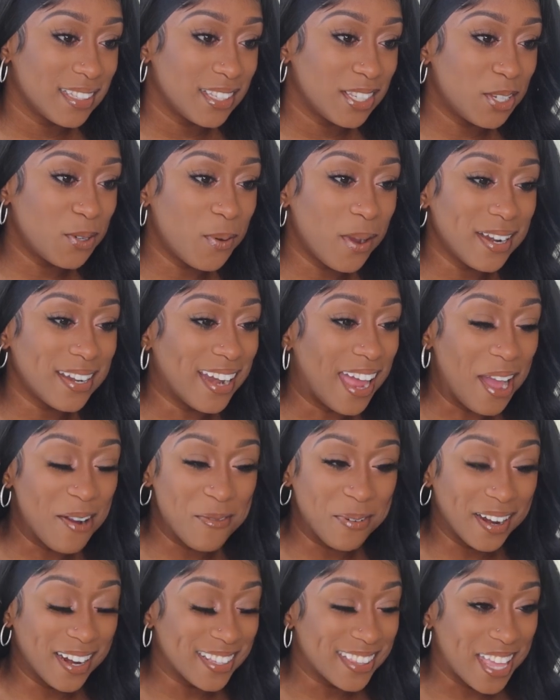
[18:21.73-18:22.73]
You are not
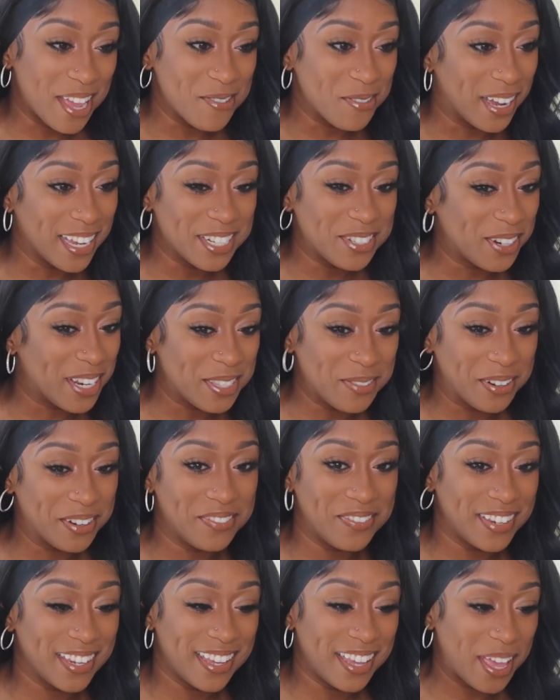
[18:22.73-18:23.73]
wearing that white dress with a
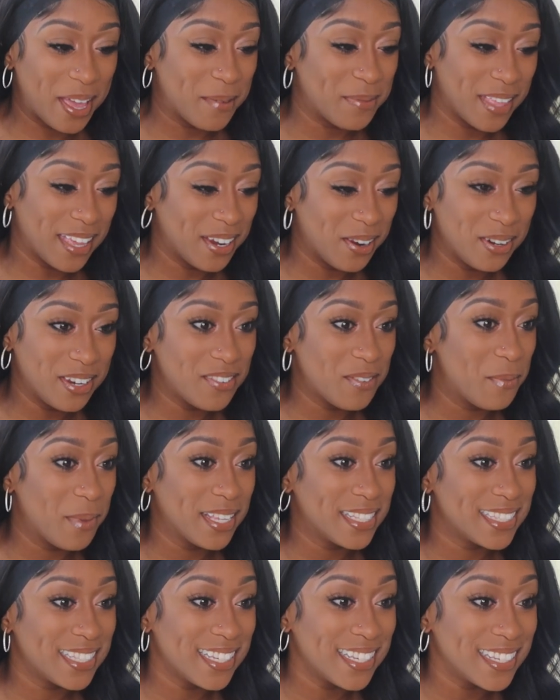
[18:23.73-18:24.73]
fitted cap. That don't even
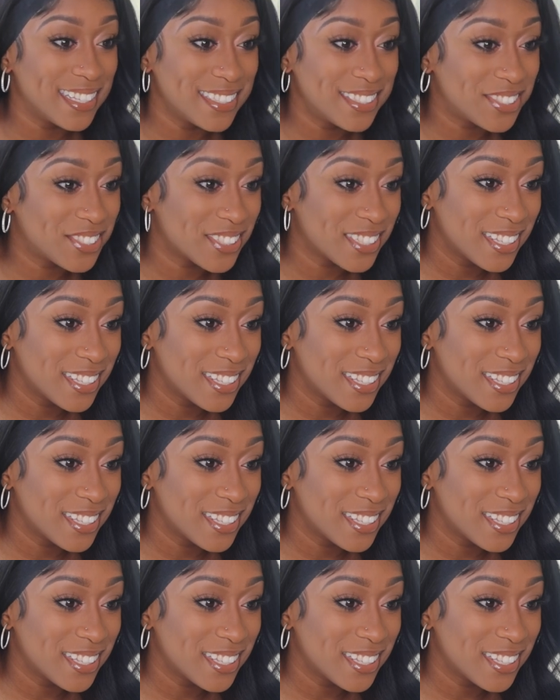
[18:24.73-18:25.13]
make sense.